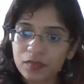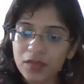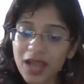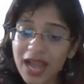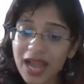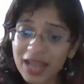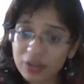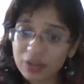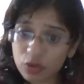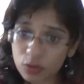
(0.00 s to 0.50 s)

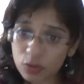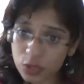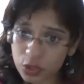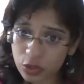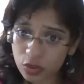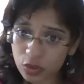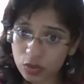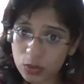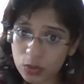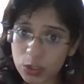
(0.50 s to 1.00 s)

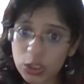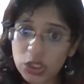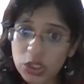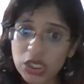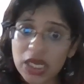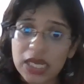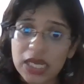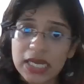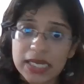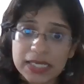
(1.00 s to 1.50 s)

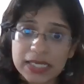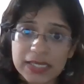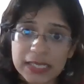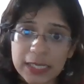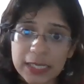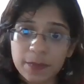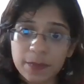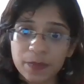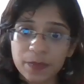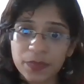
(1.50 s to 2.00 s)
atherosclerosis.
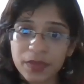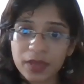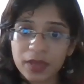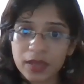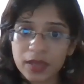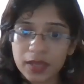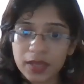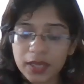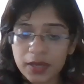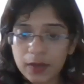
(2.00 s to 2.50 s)

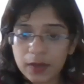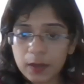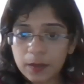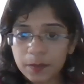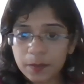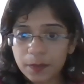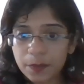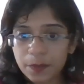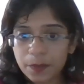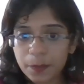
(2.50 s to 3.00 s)
See
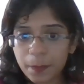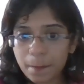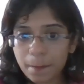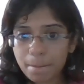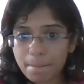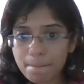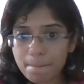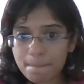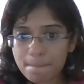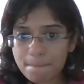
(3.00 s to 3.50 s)
here,
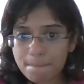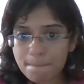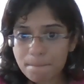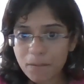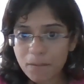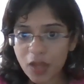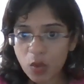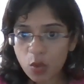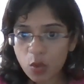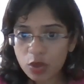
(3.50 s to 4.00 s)

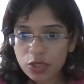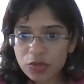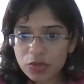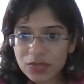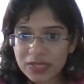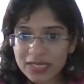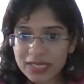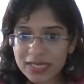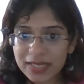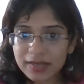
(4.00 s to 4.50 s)
what you
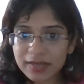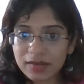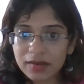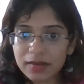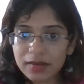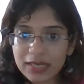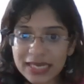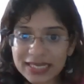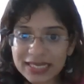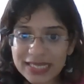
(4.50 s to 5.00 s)
see
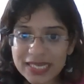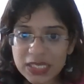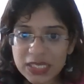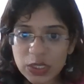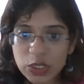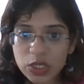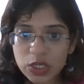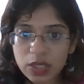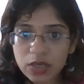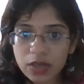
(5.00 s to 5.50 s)
here in
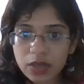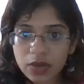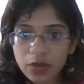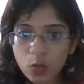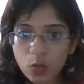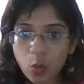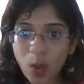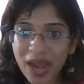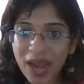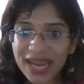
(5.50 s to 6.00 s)
these
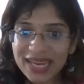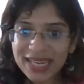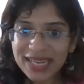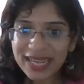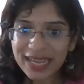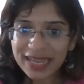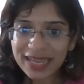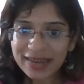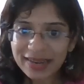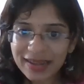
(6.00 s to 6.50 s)
white
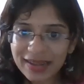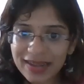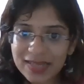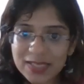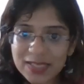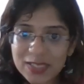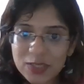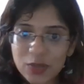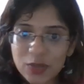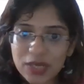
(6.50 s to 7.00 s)

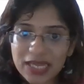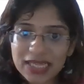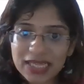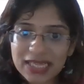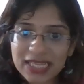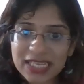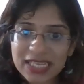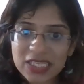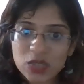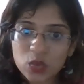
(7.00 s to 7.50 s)
areas, okay,
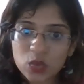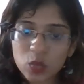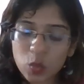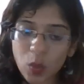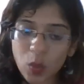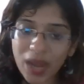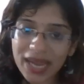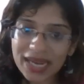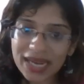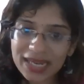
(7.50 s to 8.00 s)
these
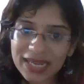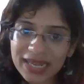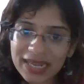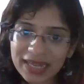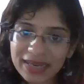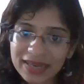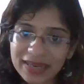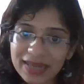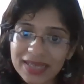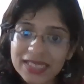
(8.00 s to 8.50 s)
white
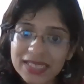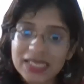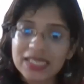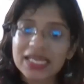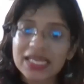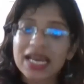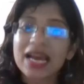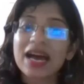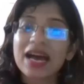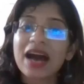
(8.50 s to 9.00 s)

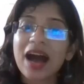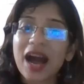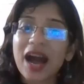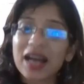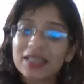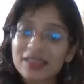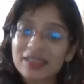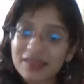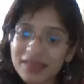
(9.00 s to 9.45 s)
areas are the